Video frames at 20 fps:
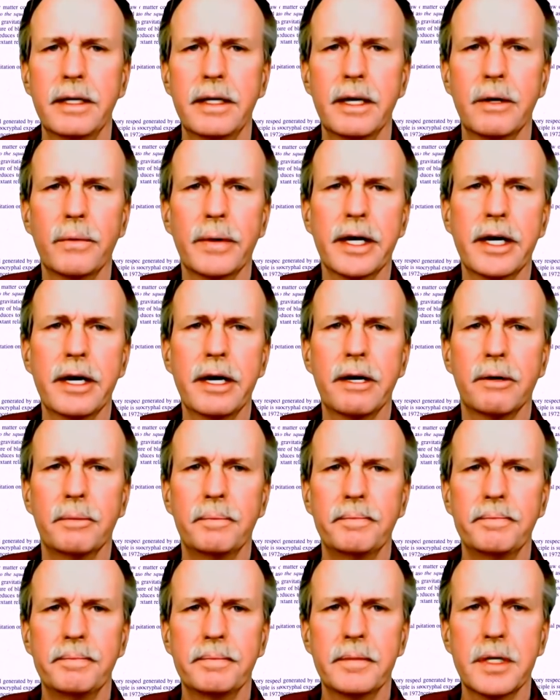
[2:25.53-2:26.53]
Here we
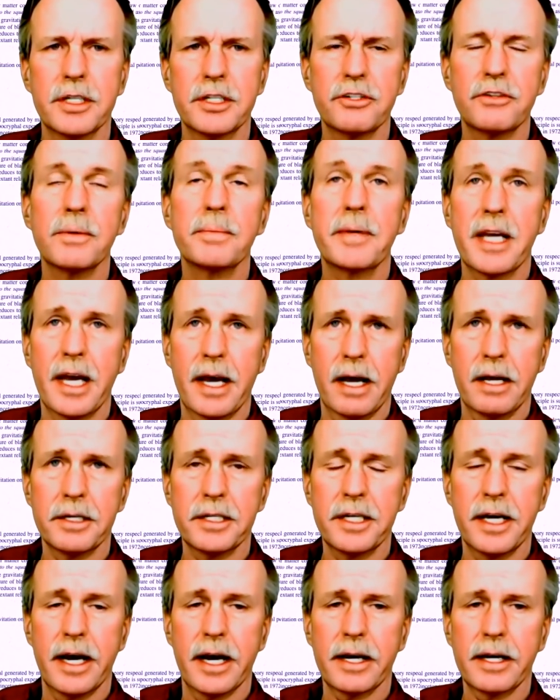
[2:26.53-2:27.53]
go. It's from
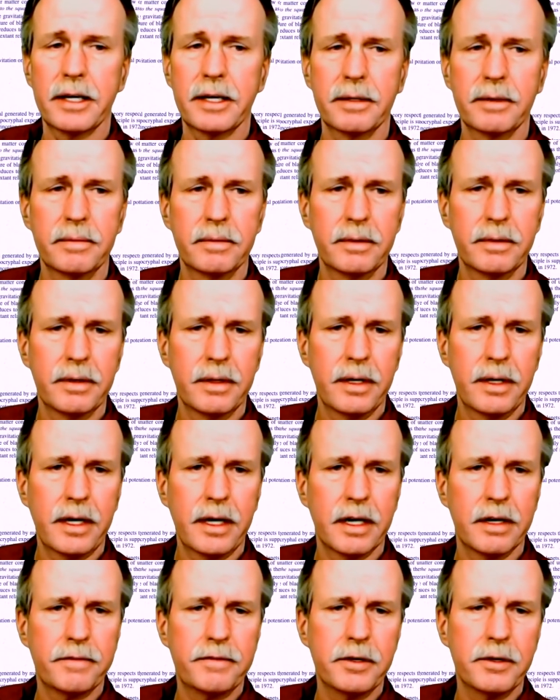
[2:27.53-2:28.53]
Caltech,
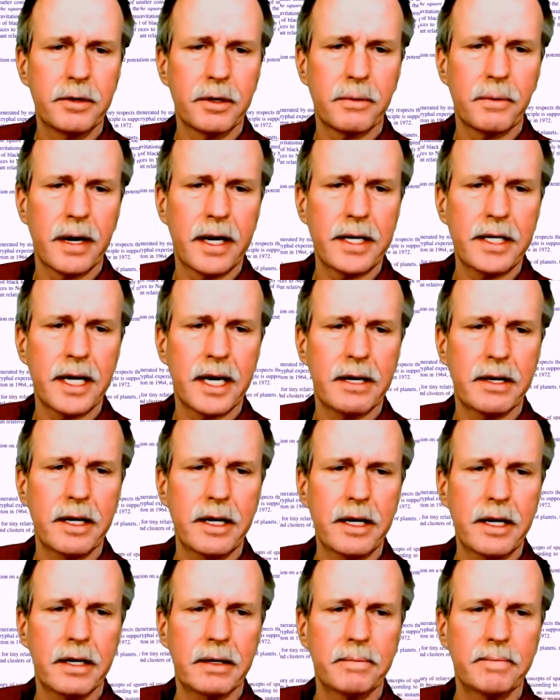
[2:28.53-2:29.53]
and if you look right down
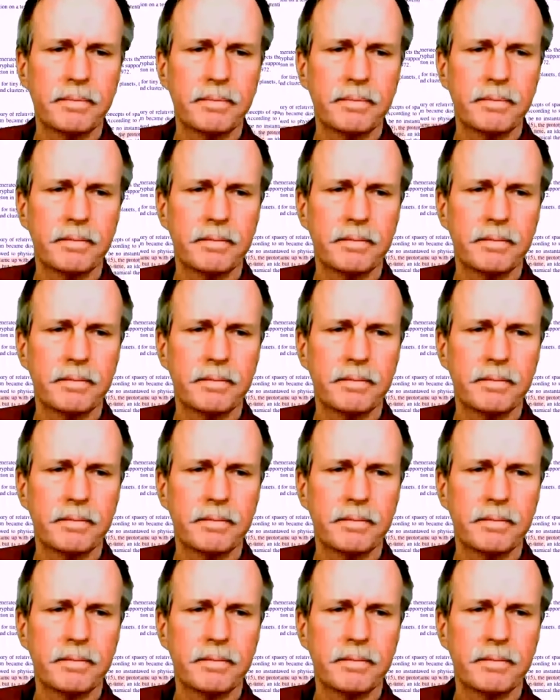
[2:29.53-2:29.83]
here,